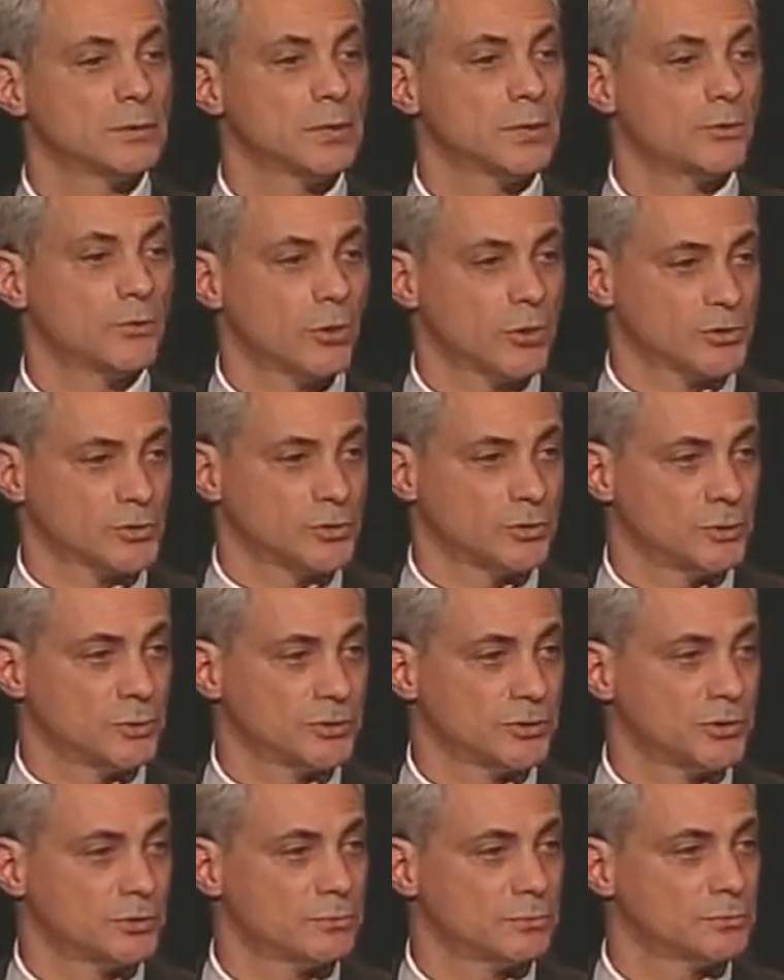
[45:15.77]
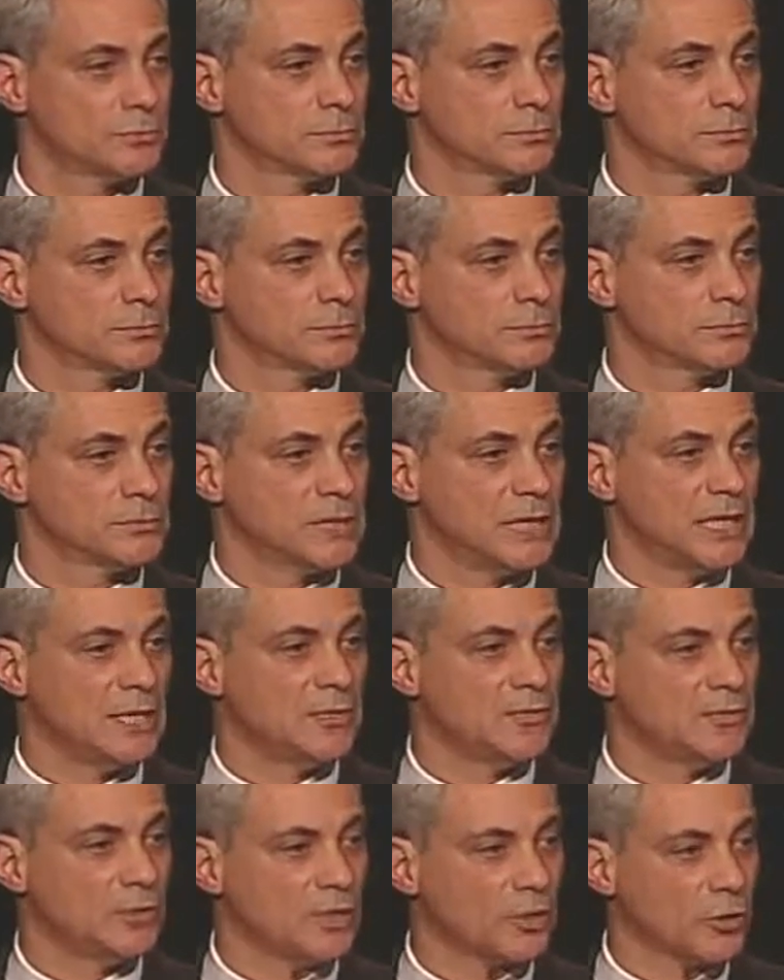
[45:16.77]
and raw sewage. It
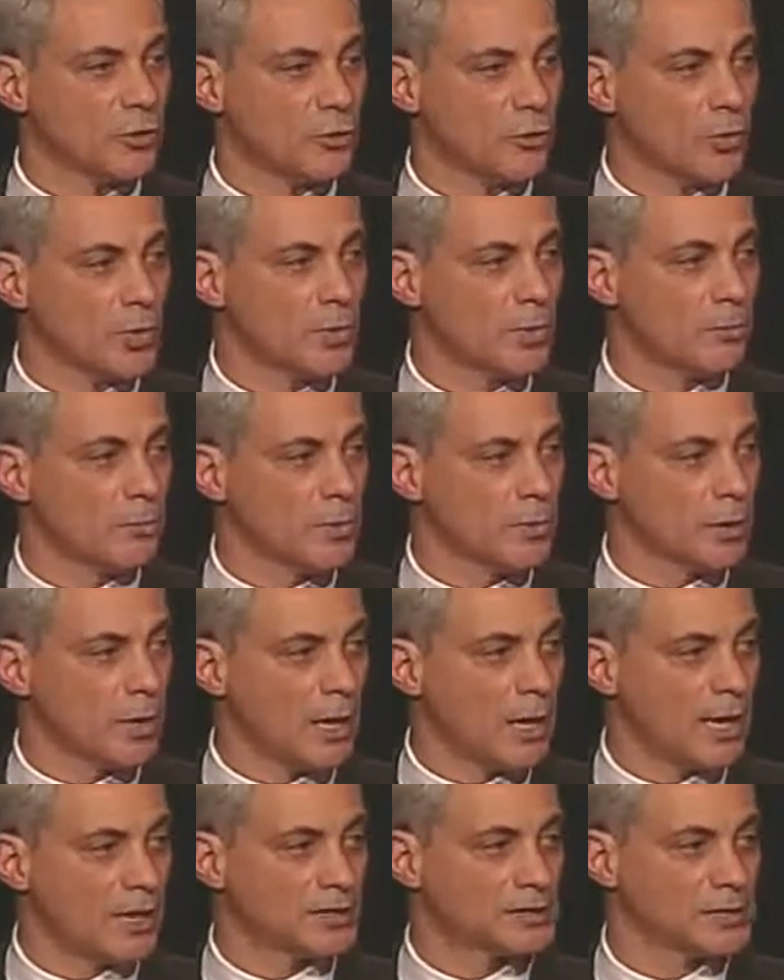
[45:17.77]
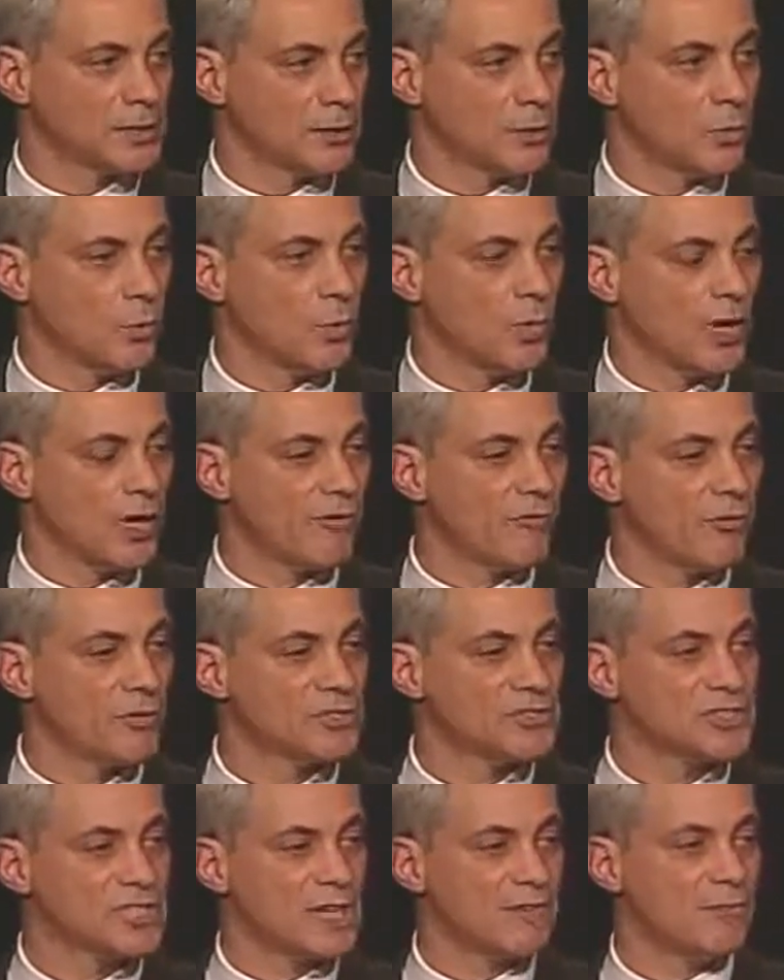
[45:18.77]
is an incredible asset. We have
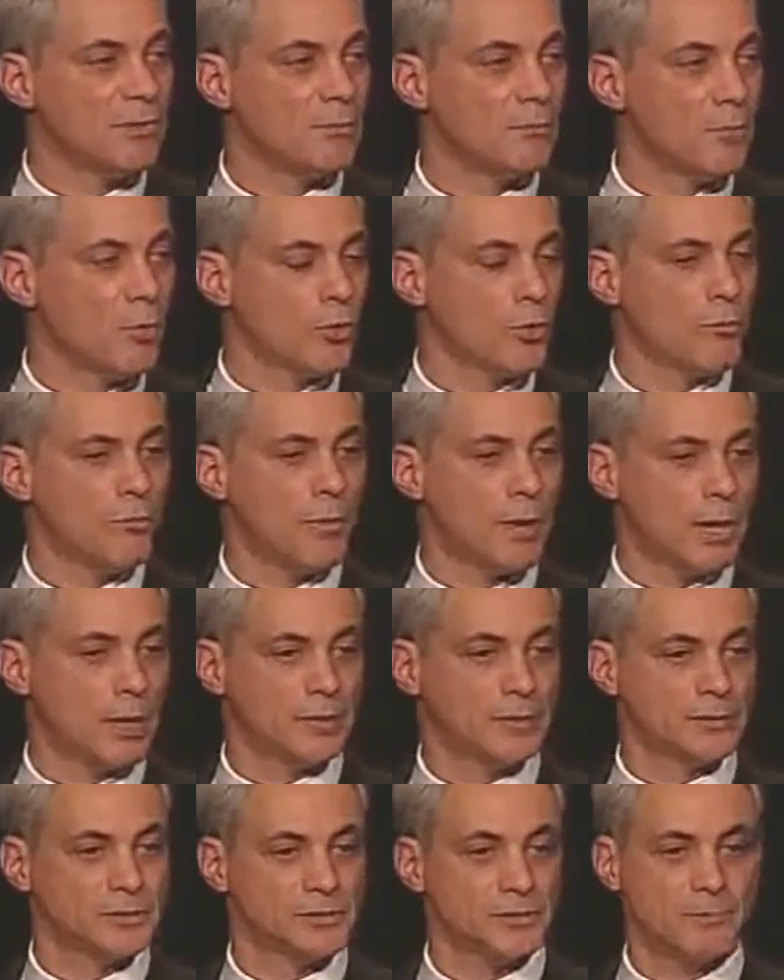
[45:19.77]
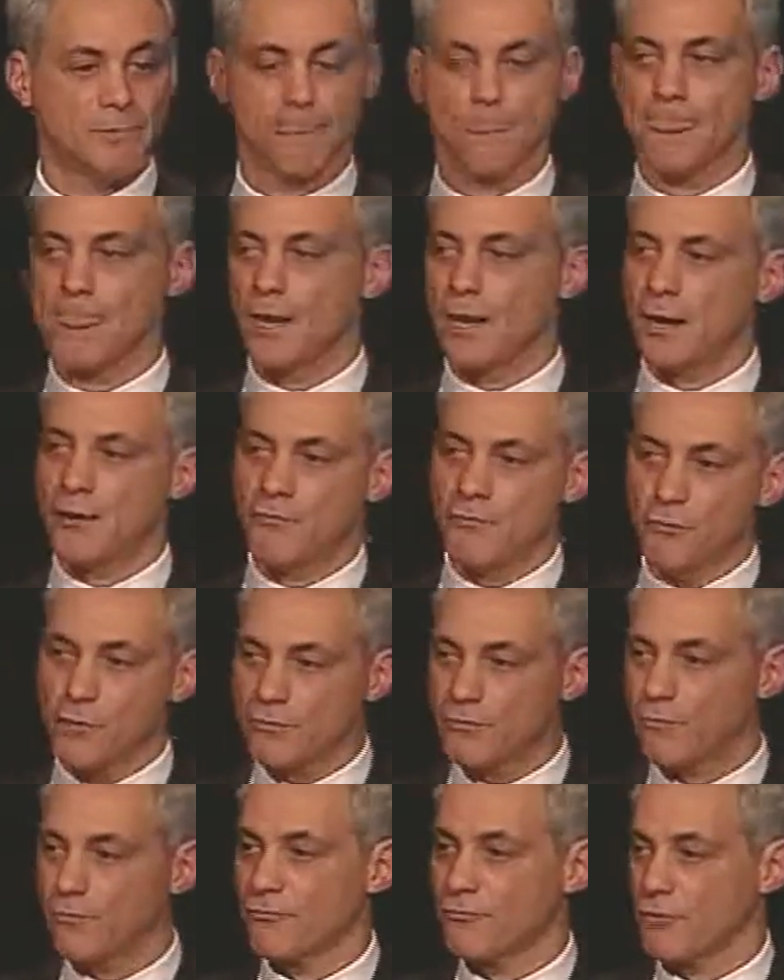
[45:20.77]
seven more miles of
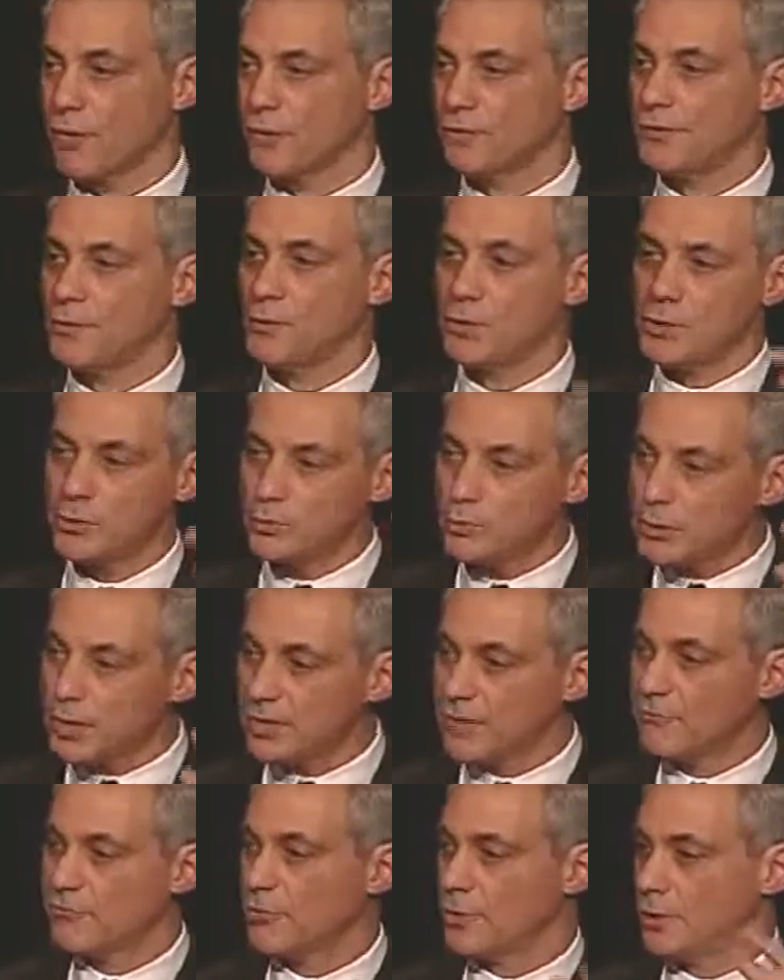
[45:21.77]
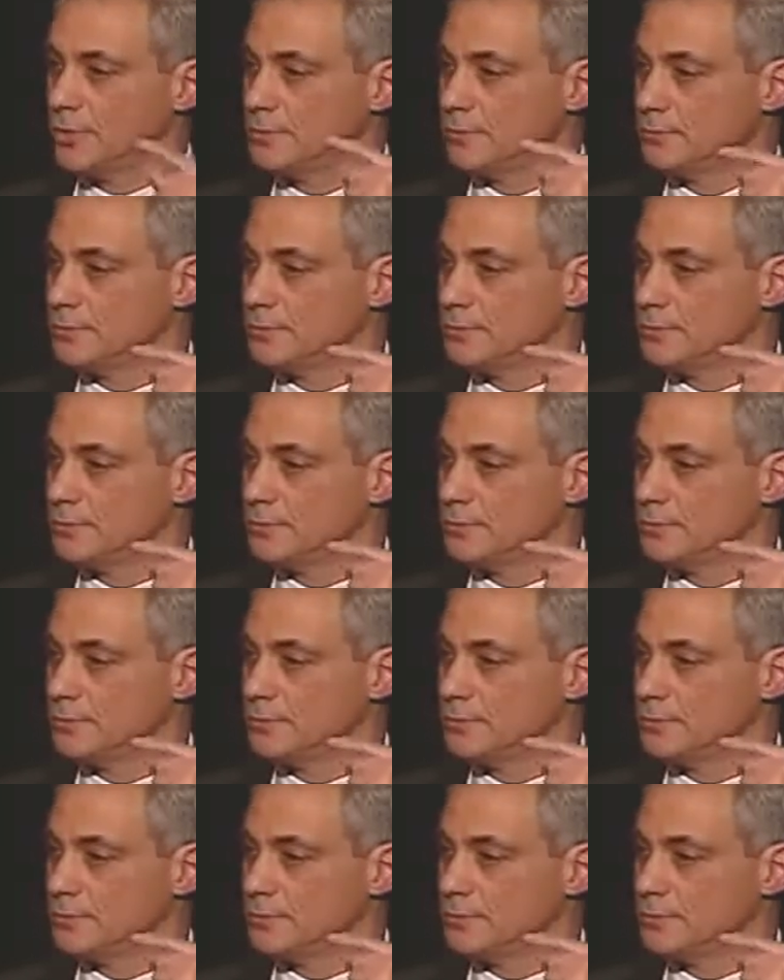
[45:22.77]
riverfront than we do lakefront.